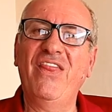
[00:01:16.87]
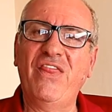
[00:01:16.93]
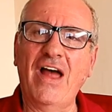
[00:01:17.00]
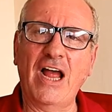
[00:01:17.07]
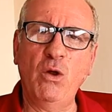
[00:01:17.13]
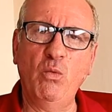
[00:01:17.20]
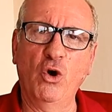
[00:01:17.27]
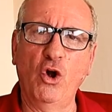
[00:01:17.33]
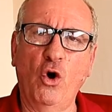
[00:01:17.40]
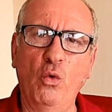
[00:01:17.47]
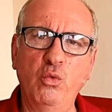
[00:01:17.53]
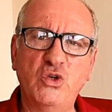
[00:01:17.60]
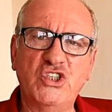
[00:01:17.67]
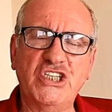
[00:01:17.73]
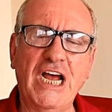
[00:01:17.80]
They
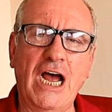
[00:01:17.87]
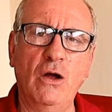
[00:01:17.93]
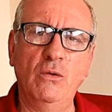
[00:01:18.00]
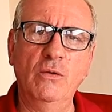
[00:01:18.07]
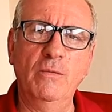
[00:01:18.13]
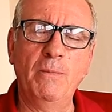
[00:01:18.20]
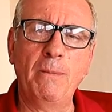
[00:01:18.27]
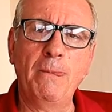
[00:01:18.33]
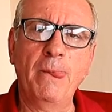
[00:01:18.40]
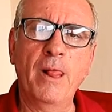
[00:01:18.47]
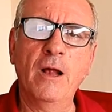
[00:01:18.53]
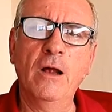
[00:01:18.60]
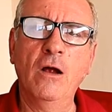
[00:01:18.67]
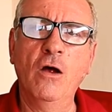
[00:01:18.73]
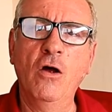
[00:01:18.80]
will also
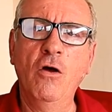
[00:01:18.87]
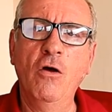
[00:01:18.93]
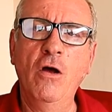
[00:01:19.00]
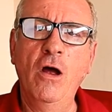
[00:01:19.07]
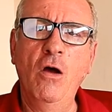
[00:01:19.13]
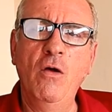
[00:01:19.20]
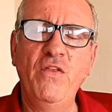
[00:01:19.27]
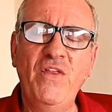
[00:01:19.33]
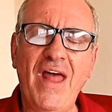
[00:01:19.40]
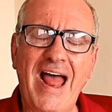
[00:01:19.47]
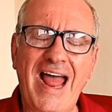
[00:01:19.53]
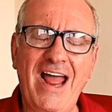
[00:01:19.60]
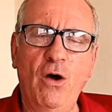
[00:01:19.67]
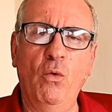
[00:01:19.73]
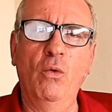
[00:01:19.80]

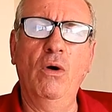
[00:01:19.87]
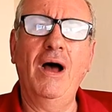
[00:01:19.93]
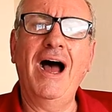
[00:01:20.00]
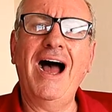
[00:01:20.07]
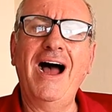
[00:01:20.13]
now